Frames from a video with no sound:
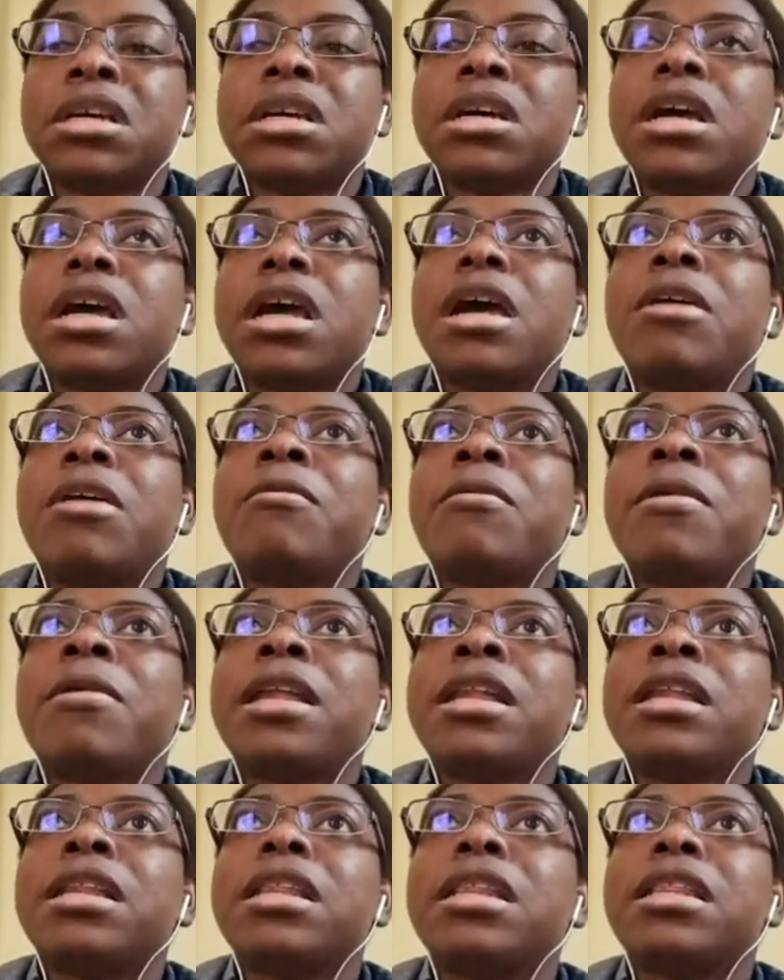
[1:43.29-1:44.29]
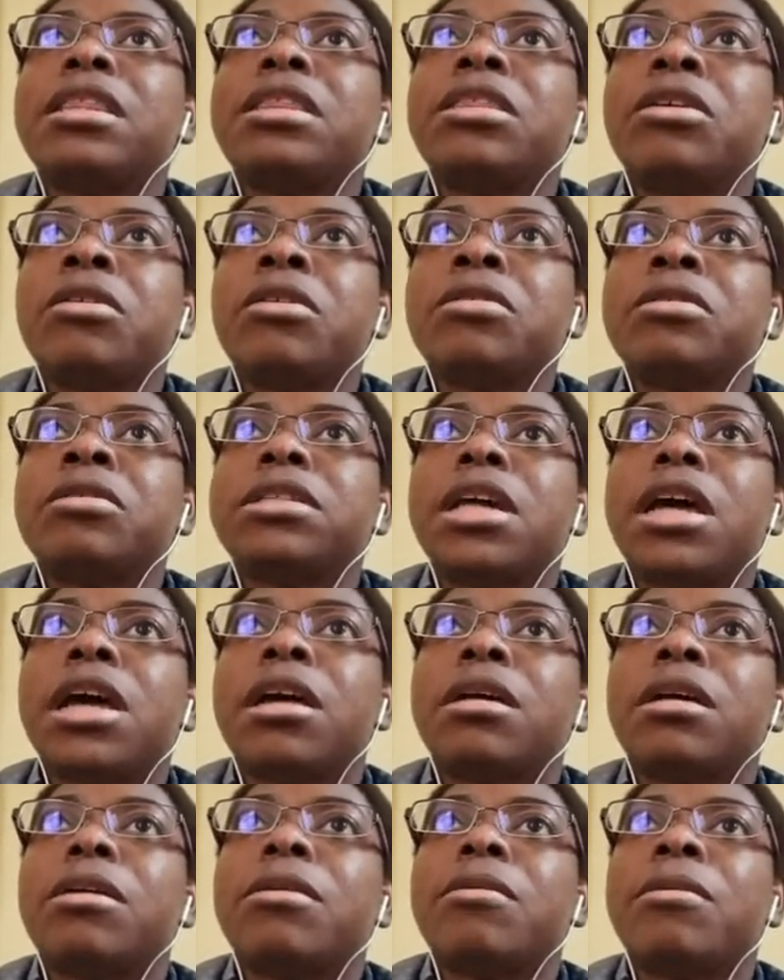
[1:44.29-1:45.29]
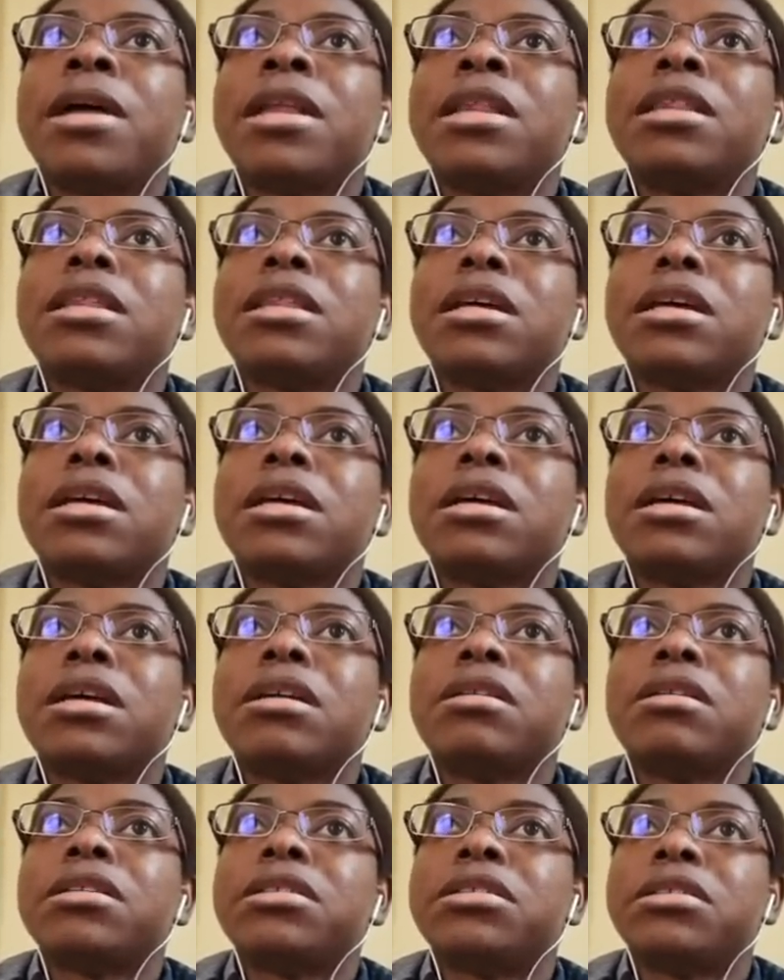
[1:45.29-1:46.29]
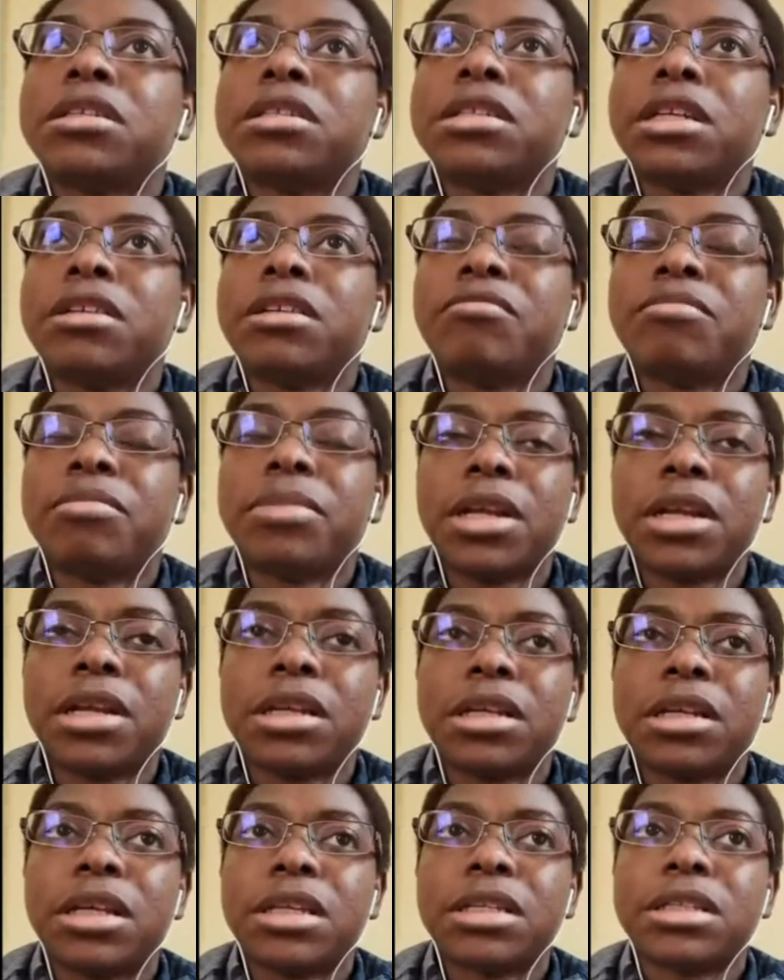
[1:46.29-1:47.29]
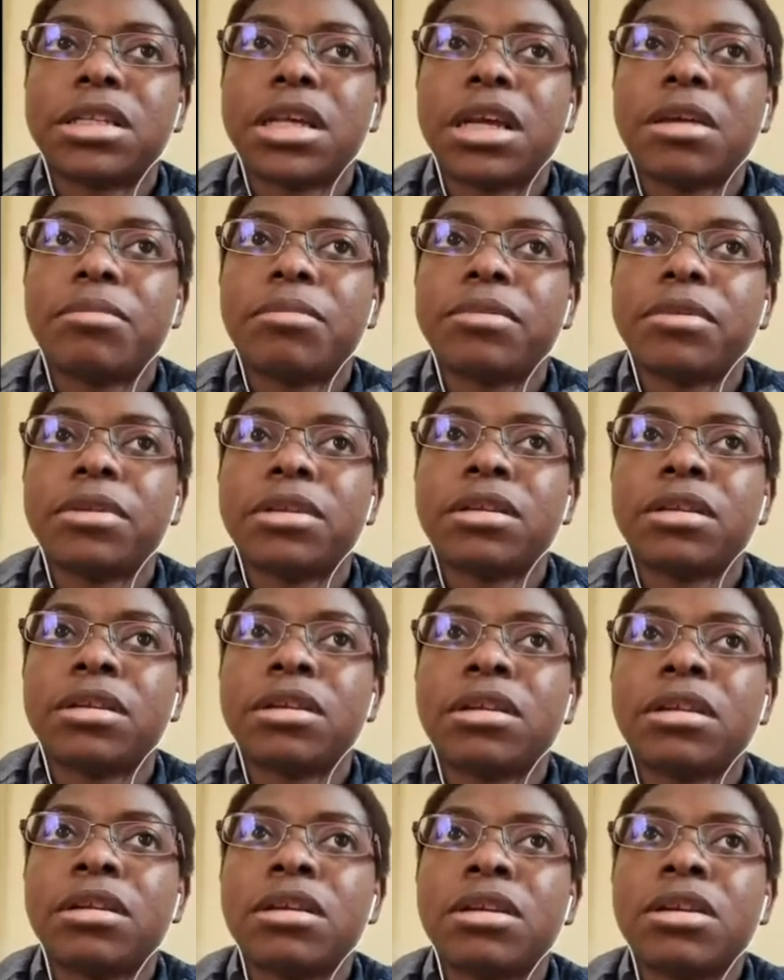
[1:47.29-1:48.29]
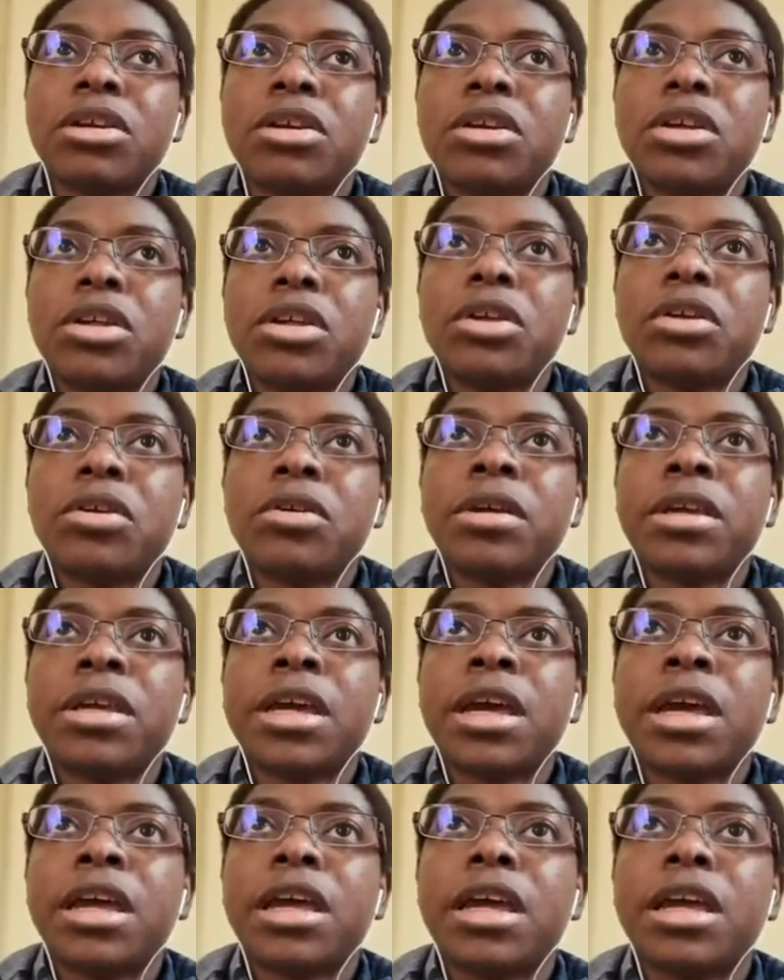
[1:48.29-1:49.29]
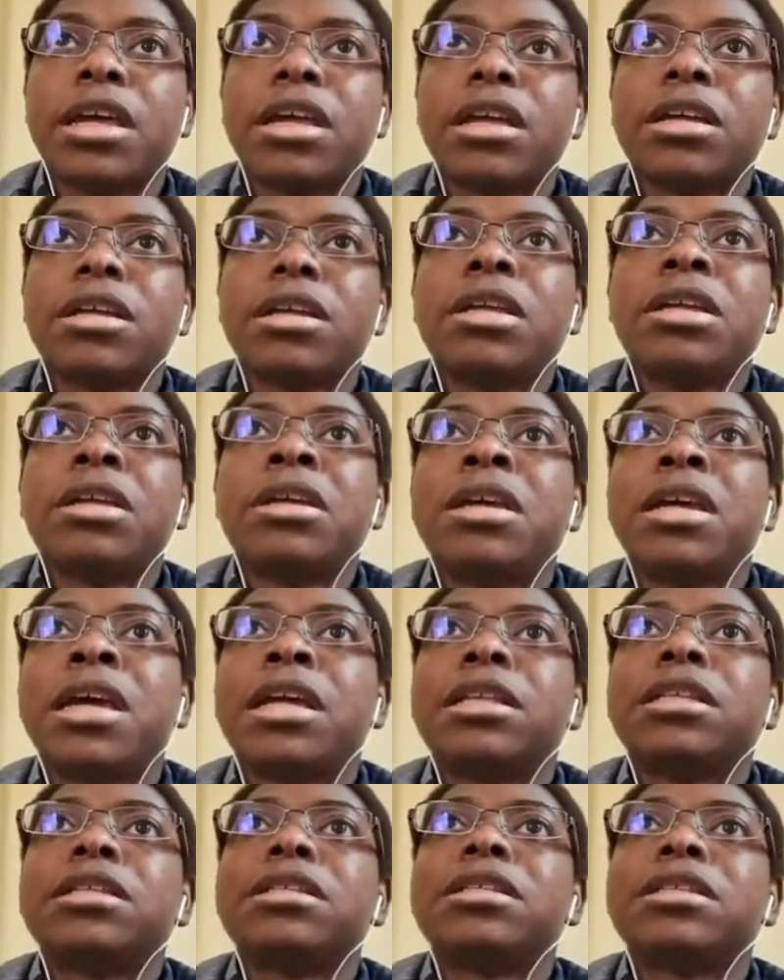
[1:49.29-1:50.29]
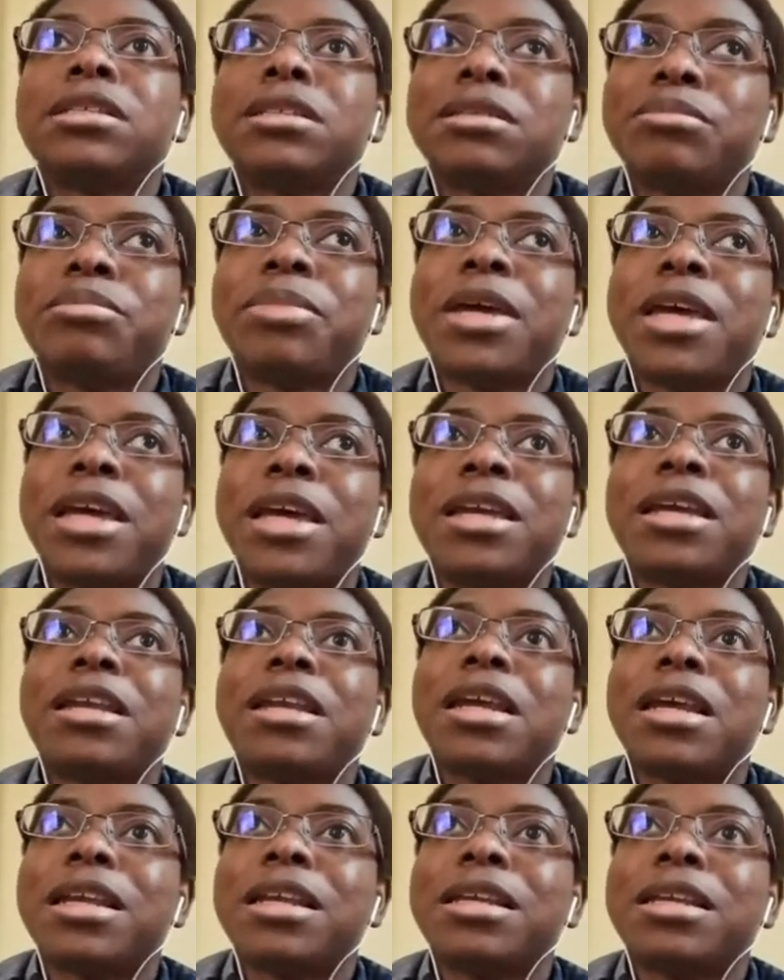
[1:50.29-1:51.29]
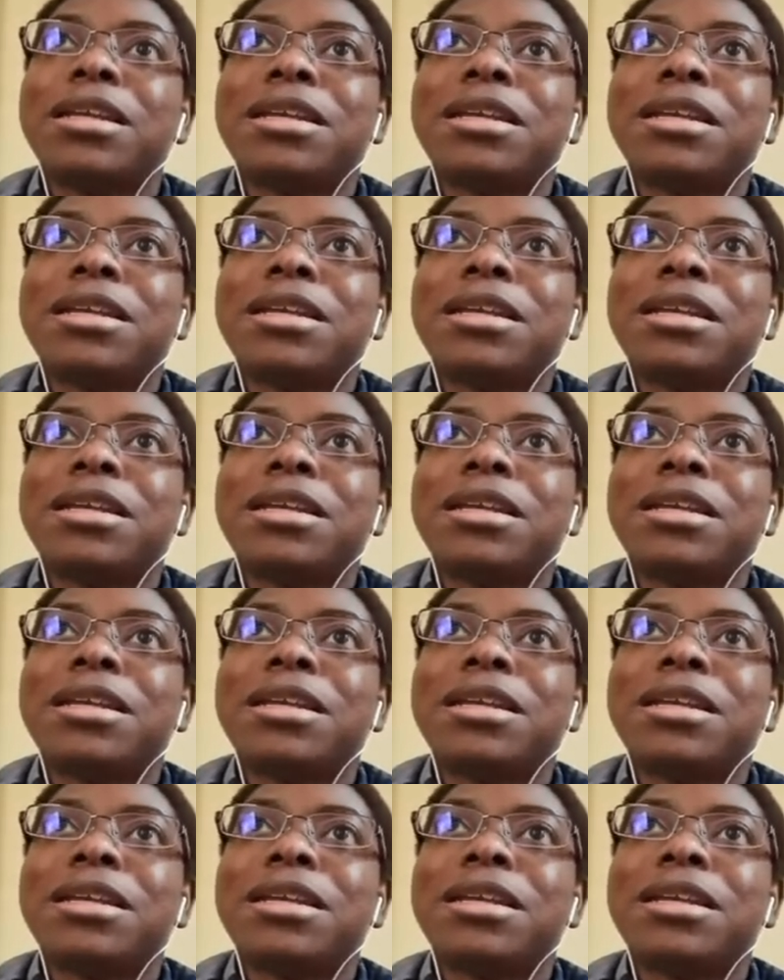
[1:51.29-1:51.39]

And when the restriction of blood does happen, you get pain and